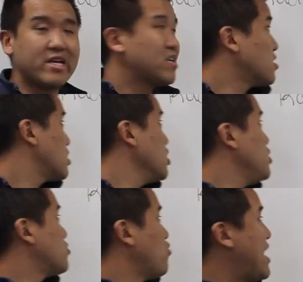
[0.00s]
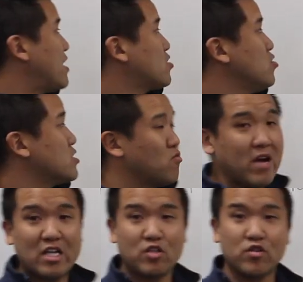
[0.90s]
that concludes radicals and
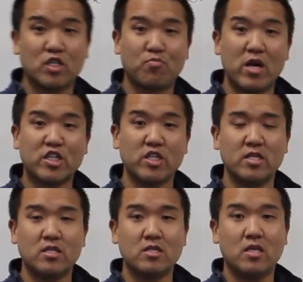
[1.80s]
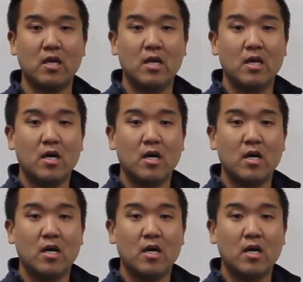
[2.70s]
rational expressions.